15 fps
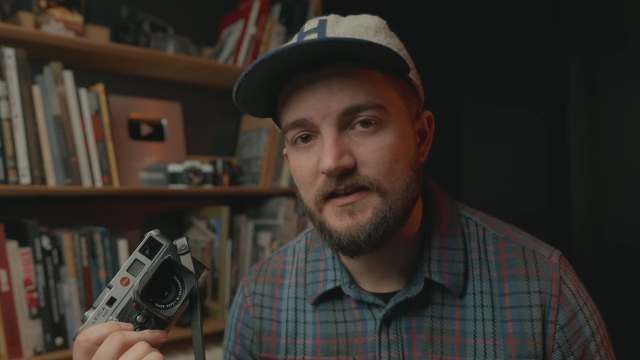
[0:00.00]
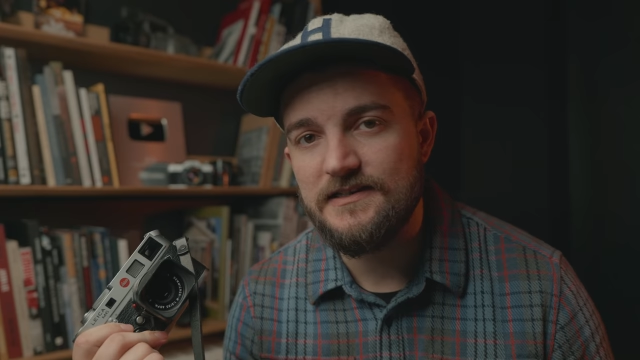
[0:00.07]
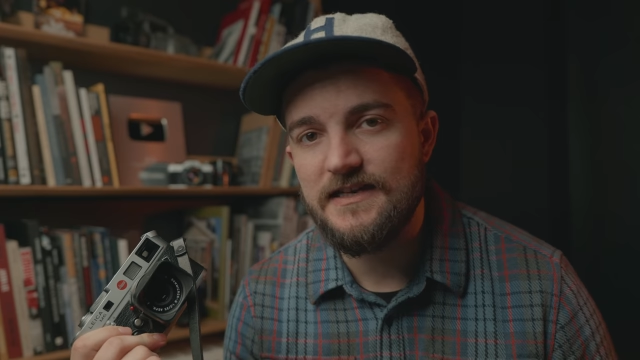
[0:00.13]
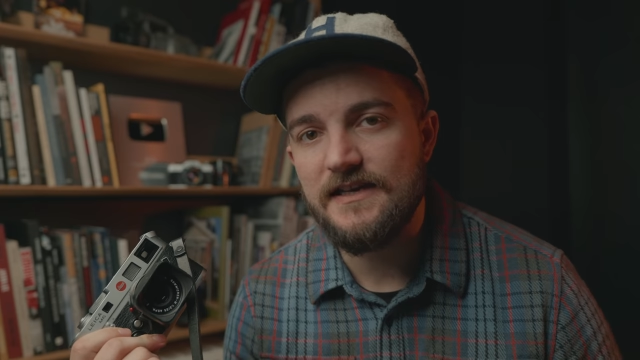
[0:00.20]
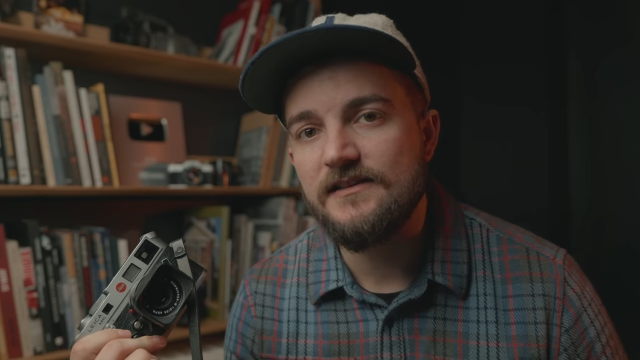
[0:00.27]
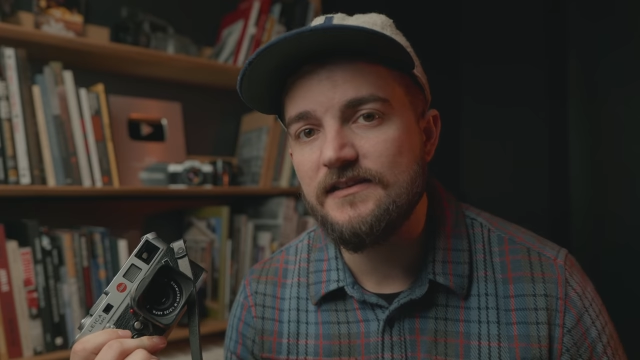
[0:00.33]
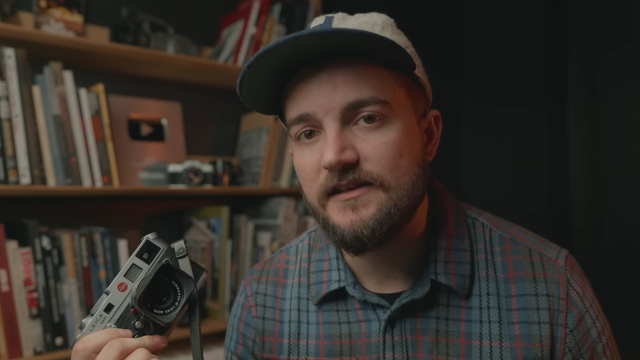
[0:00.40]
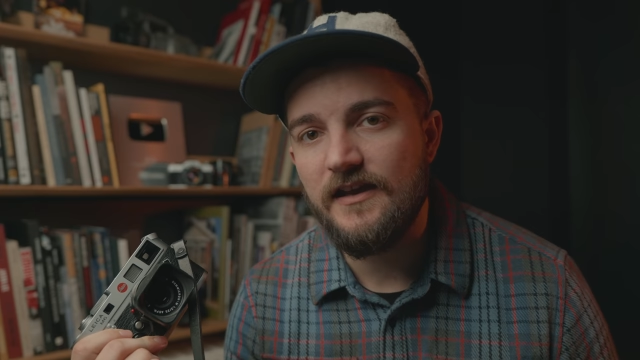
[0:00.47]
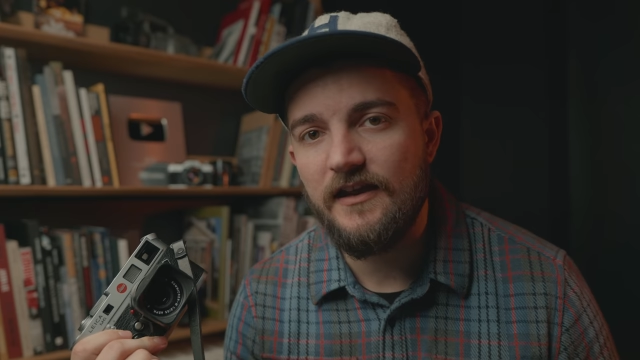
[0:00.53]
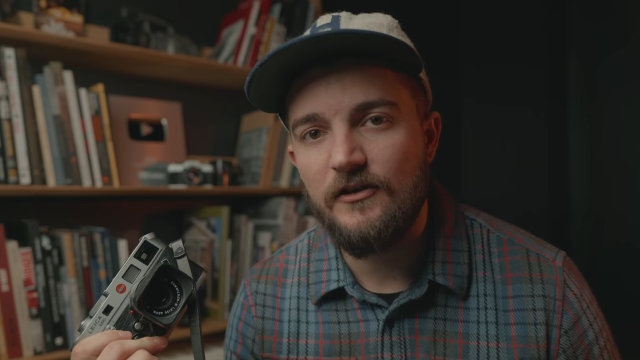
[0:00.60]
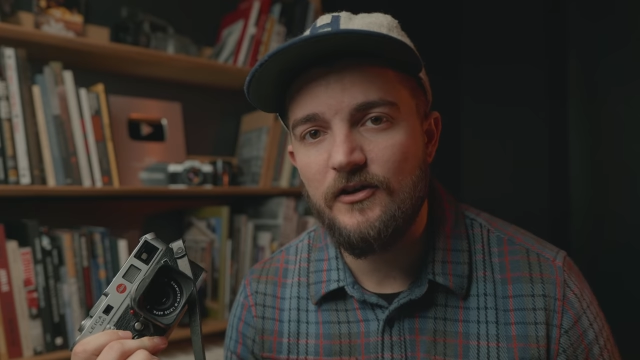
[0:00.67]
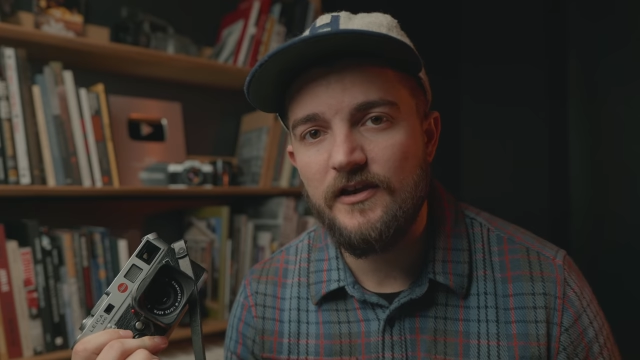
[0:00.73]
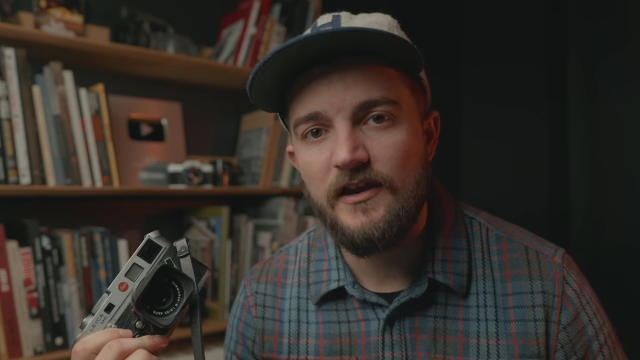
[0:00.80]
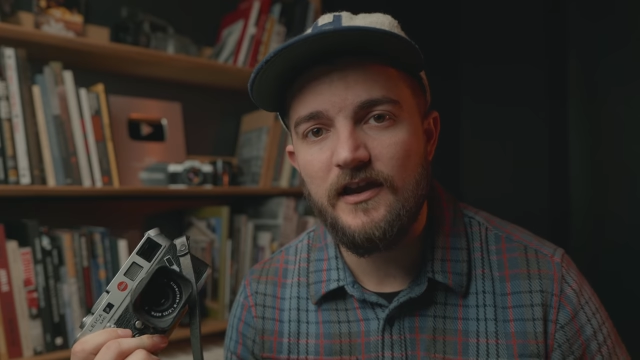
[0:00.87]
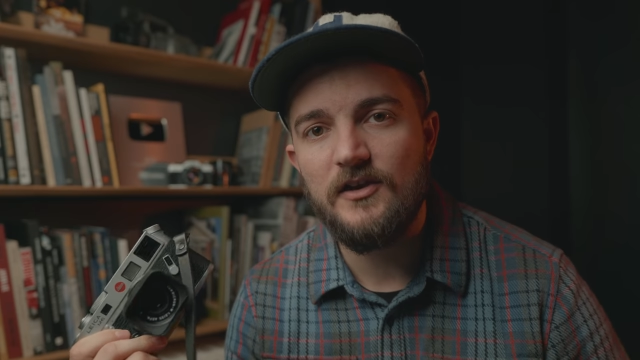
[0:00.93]
a daily
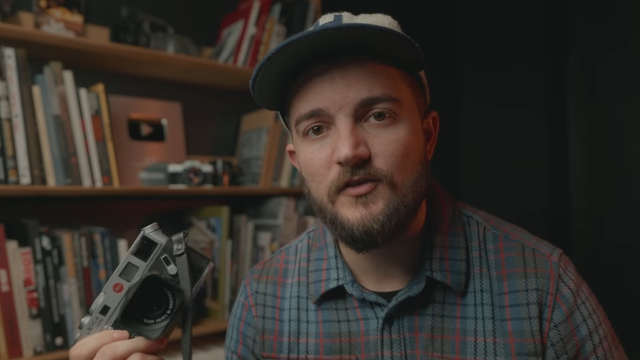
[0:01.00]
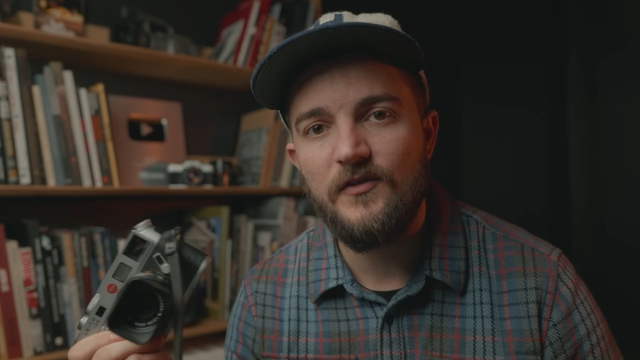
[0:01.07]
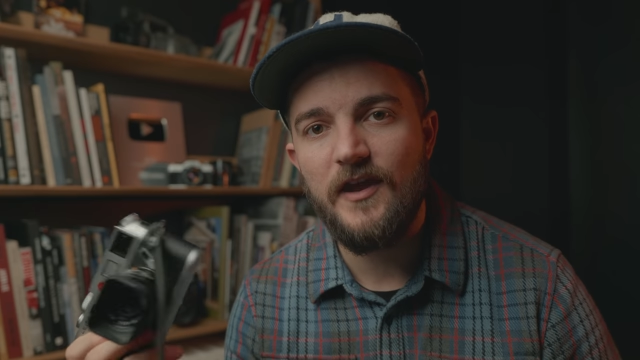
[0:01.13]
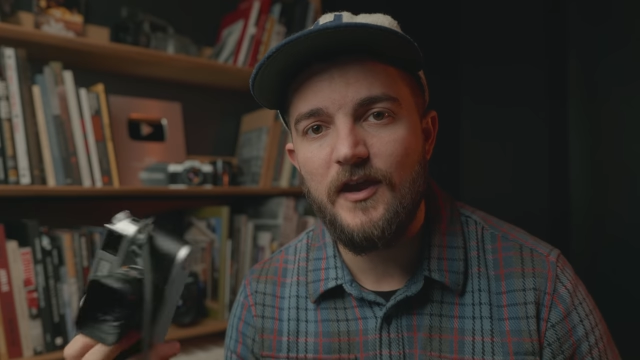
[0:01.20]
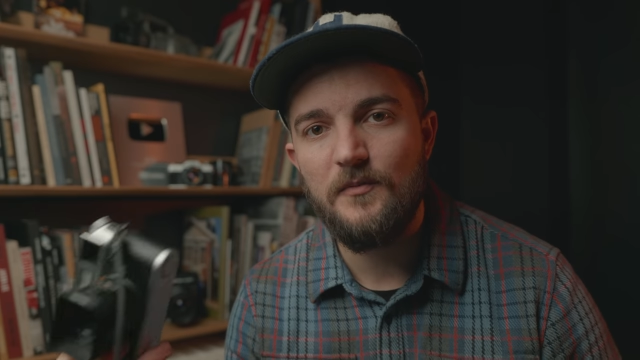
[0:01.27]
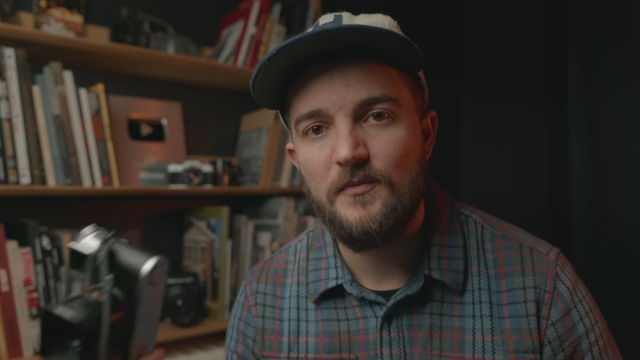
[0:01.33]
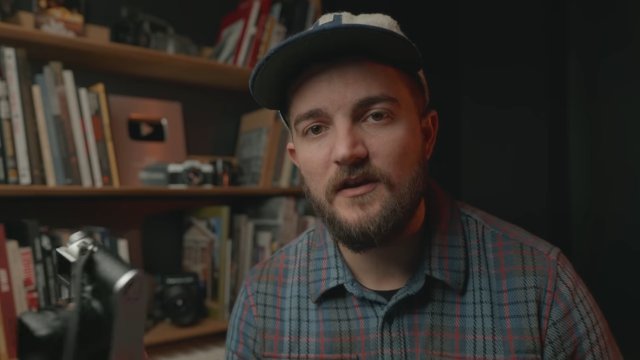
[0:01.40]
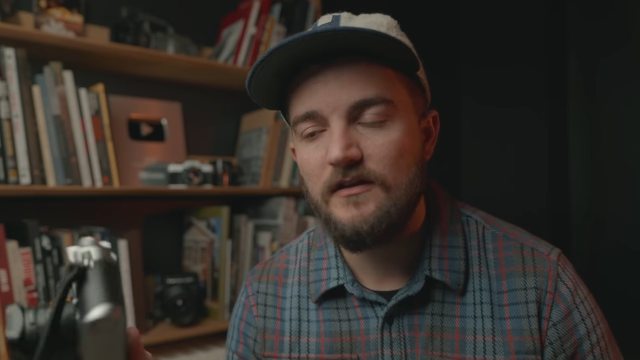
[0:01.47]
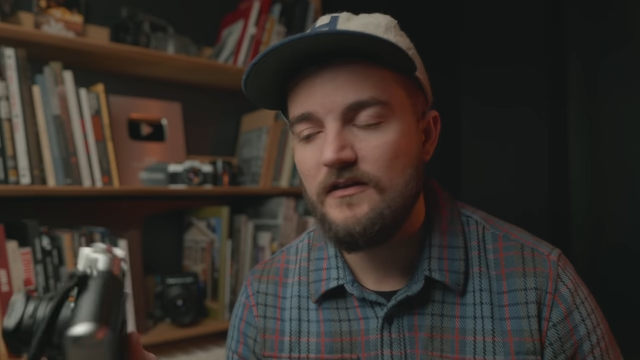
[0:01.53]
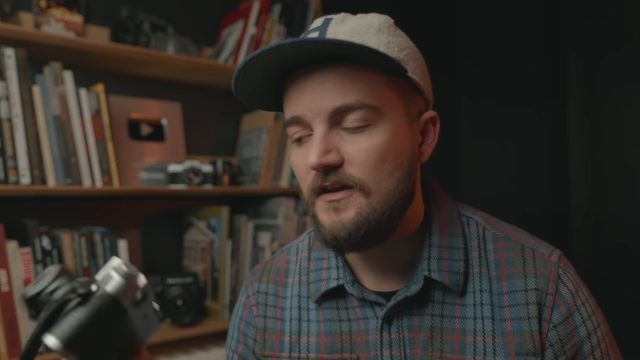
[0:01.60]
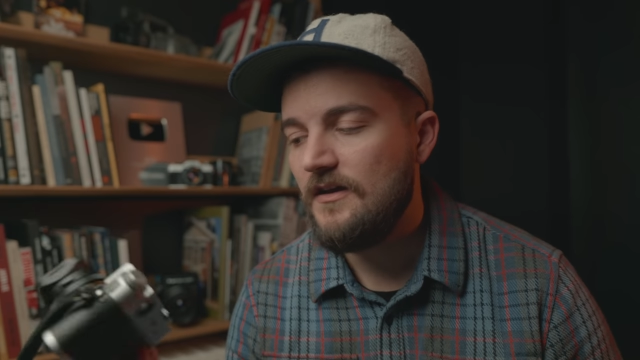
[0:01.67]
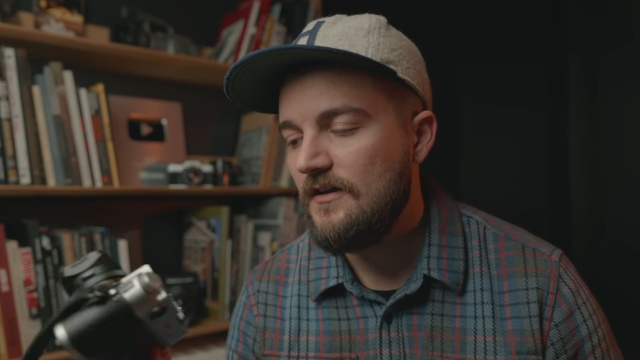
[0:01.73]
carry kind of camera.